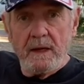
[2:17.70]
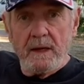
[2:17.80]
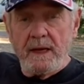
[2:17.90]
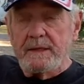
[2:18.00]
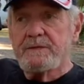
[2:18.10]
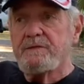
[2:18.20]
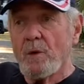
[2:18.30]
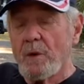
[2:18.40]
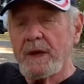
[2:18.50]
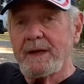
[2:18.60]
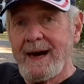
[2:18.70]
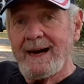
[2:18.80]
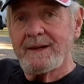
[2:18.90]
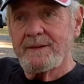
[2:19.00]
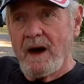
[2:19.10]
It's
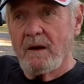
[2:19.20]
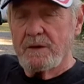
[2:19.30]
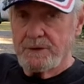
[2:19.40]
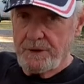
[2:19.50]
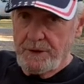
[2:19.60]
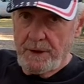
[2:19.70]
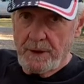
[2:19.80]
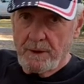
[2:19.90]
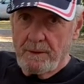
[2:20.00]
$49 a year.